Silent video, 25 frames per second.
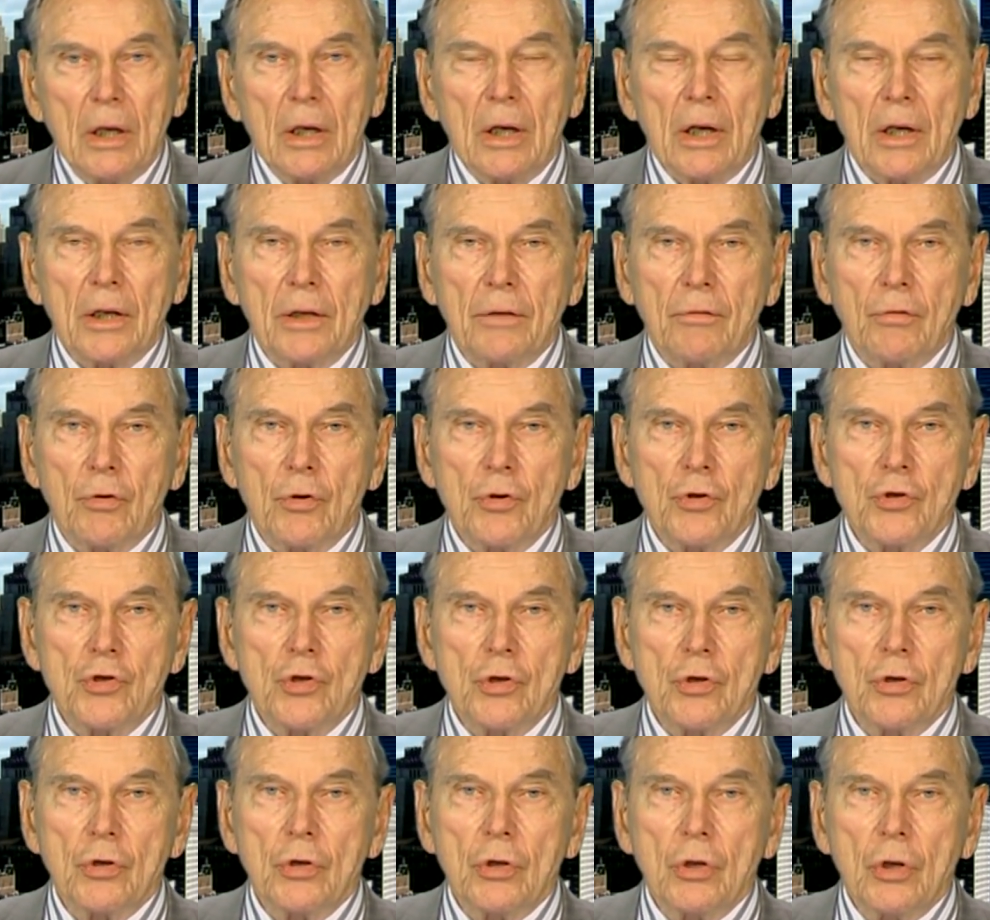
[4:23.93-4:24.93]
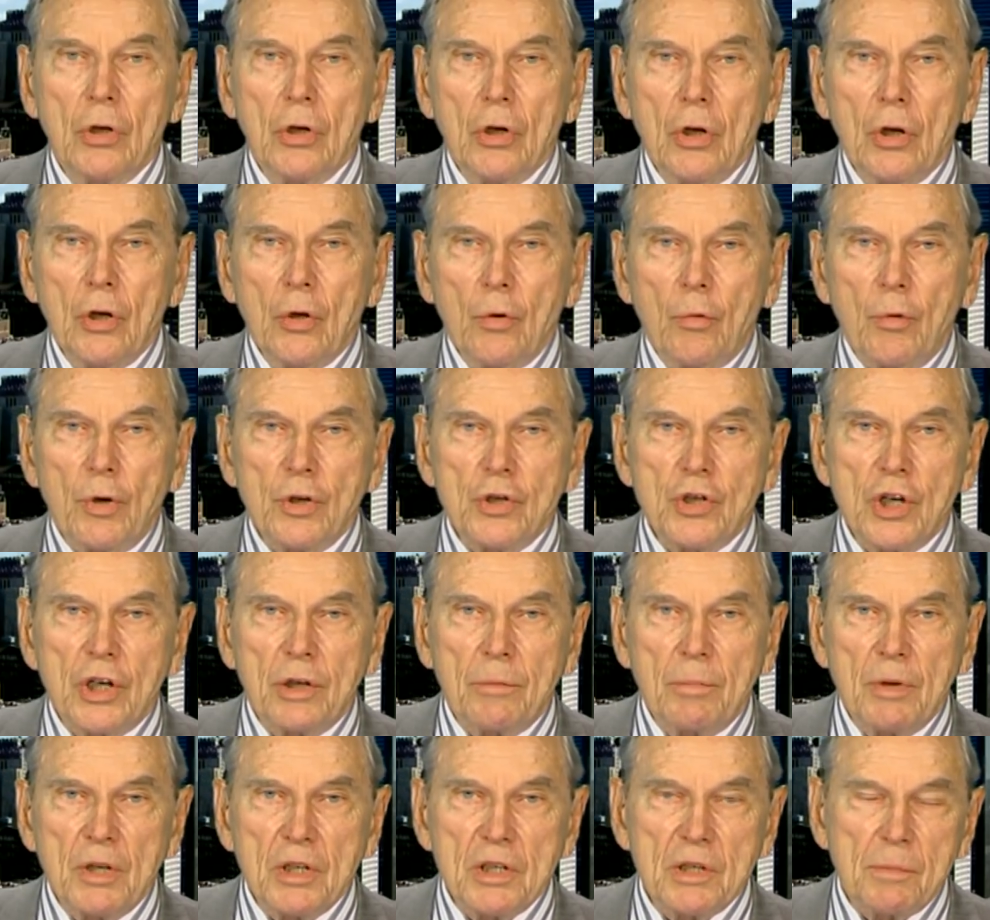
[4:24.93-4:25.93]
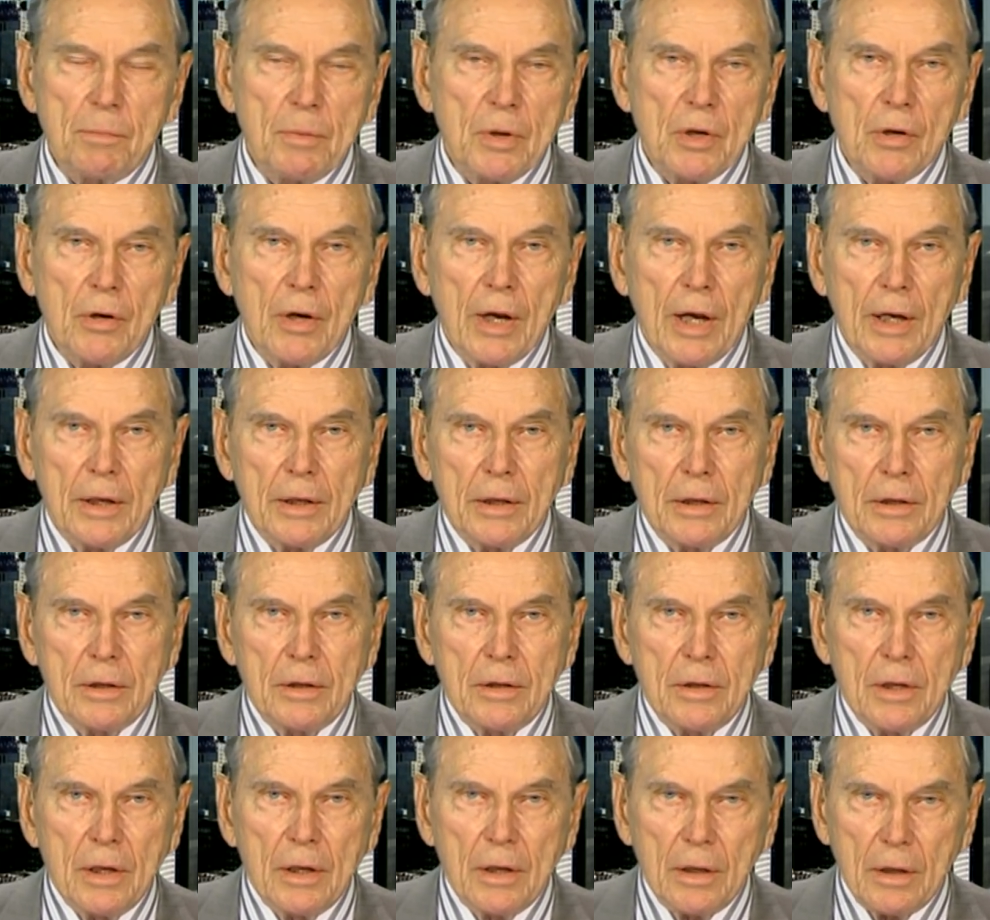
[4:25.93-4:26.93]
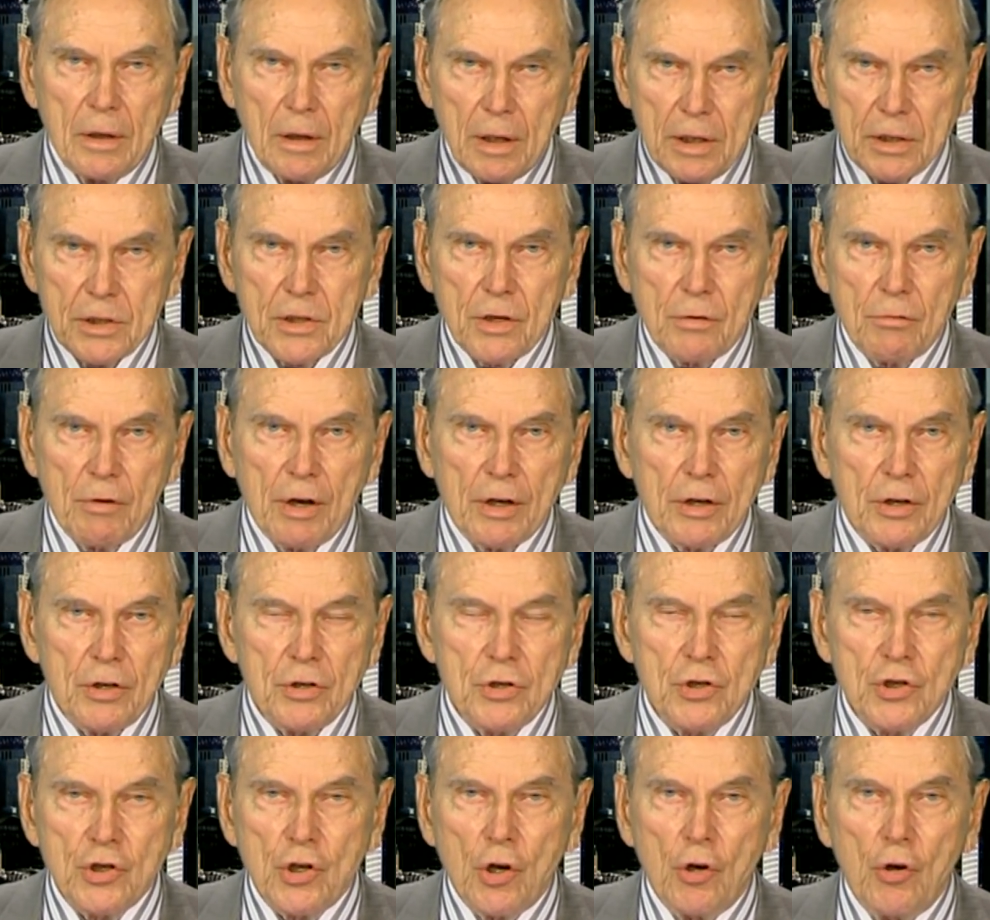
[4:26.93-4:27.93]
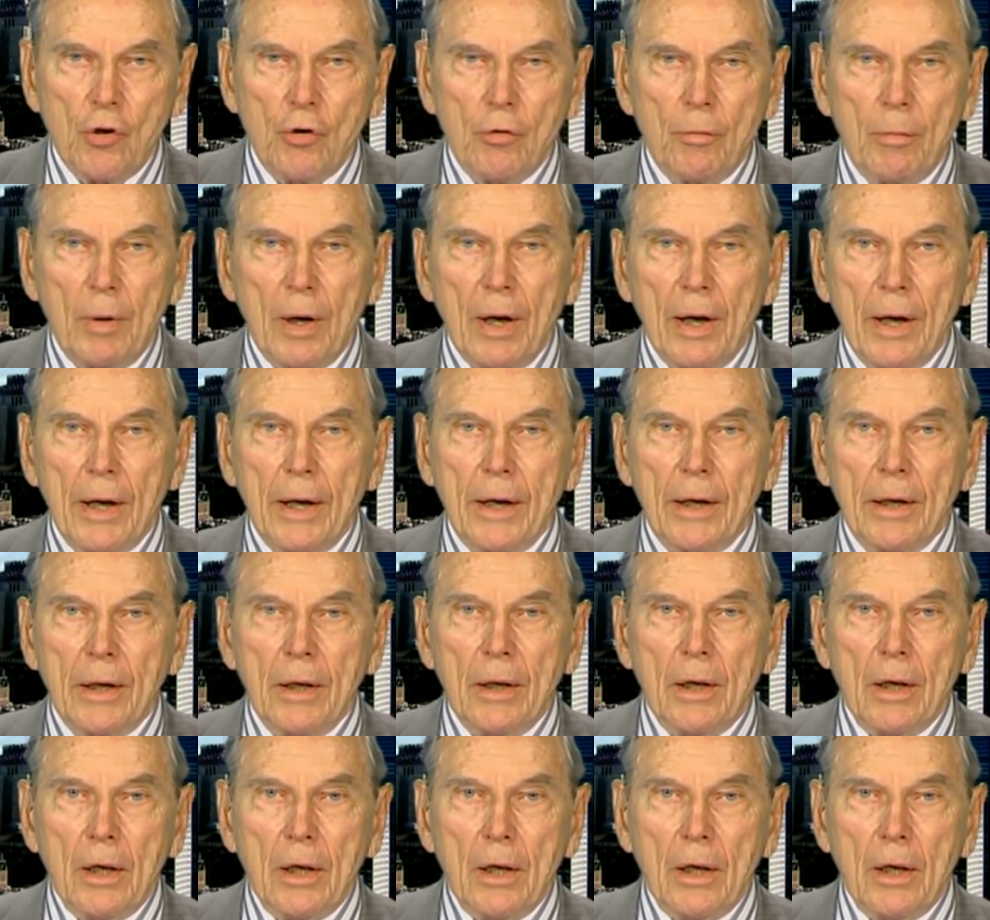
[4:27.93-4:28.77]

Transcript: a diversion which had been spearheaded, uh, as the records show, by